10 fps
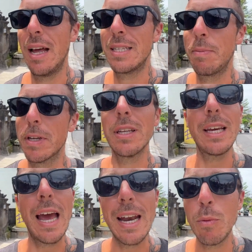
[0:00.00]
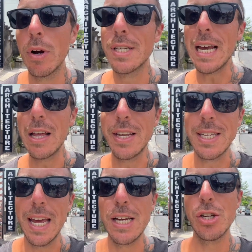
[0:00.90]
typically anywhere in Southeast
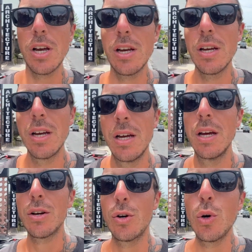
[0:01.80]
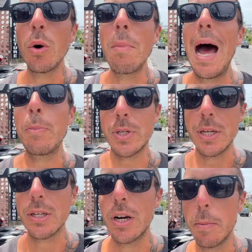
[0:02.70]
Asia, Google Maps
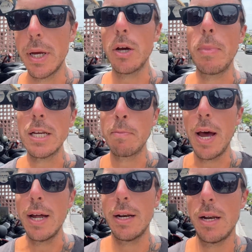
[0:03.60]
is going to be your best bet.